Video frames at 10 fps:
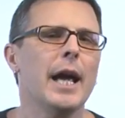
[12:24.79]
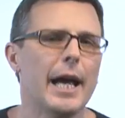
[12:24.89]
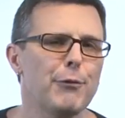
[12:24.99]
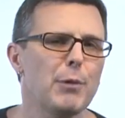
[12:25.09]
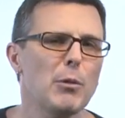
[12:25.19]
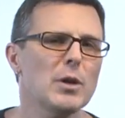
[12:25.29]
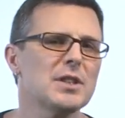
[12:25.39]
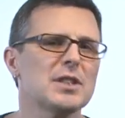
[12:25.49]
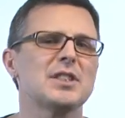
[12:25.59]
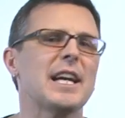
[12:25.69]
If we want
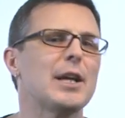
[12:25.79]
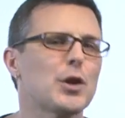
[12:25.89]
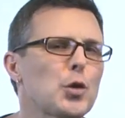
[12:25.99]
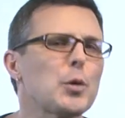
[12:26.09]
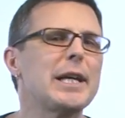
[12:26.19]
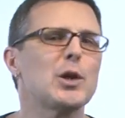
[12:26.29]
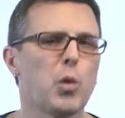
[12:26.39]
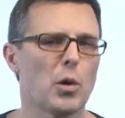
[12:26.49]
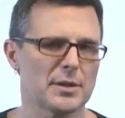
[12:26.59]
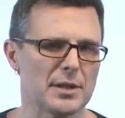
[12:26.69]
to say
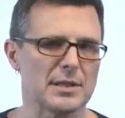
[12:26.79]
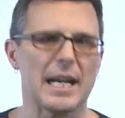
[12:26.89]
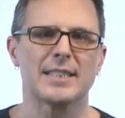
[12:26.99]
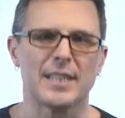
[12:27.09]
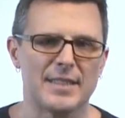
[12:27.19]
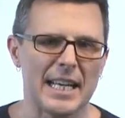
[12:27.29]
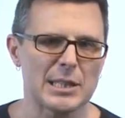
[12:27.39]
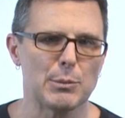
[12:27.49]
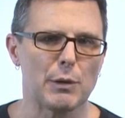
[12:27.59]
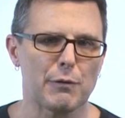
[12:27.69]
3/4 as a
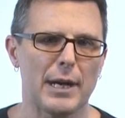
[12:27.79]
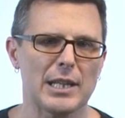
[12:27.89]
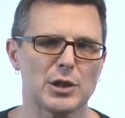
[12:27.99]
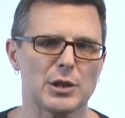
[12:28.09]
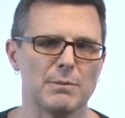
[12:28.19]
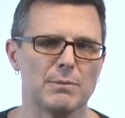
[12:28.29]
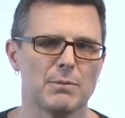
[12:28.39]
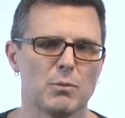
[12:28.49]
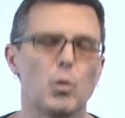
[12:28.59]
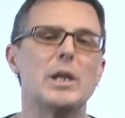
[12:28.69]
decimal fraction,
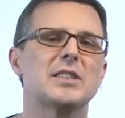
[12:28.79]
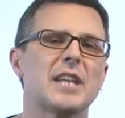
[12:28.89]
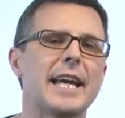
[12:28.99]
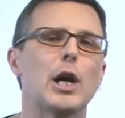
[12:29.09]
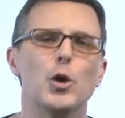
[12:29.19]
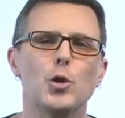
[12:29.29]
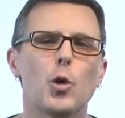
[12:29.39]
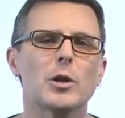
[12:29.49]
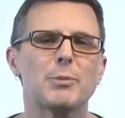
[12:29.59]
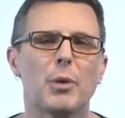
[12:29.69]
we say
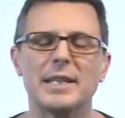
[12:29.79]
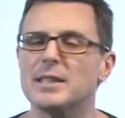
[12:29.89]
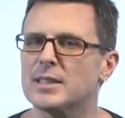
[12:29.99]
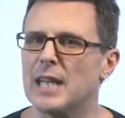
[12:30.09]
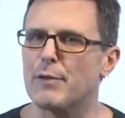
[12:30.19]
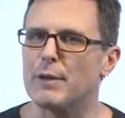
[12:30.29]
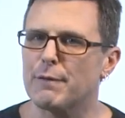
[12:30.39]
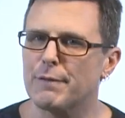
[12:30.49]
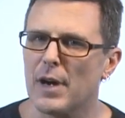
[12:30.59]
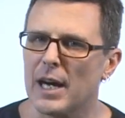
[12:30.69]

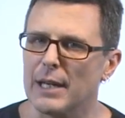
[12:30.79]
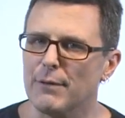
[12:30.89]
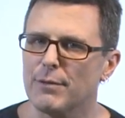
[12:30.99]
0.75.